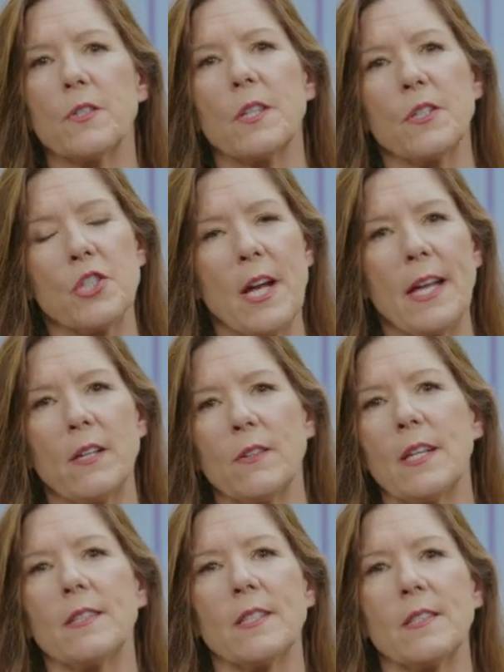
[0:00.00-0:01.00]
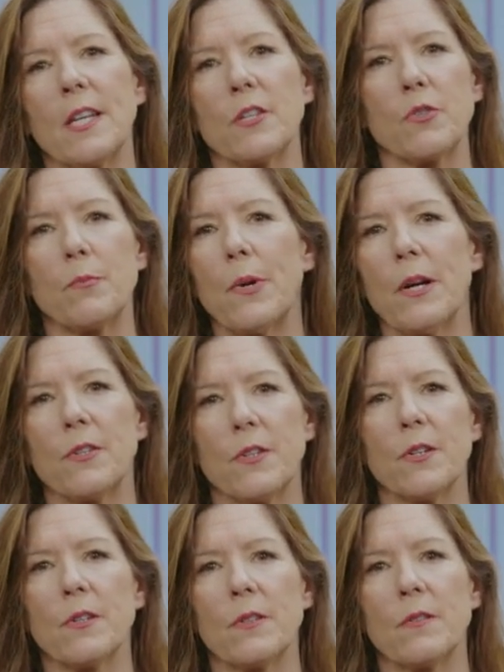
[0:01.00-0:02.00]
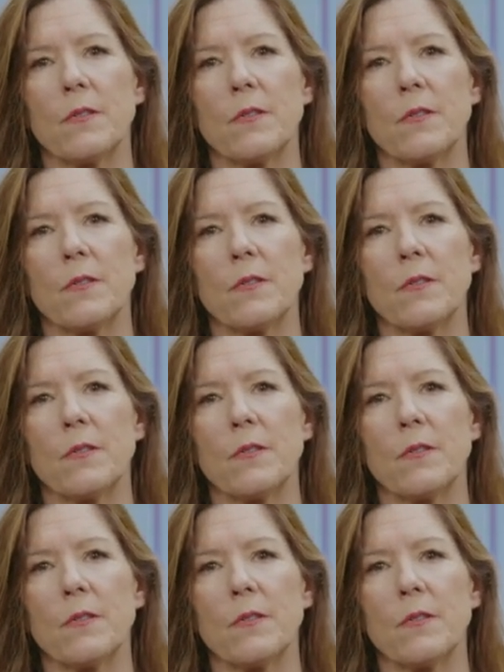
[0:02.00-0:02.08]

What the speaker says: a child as a sexual partner.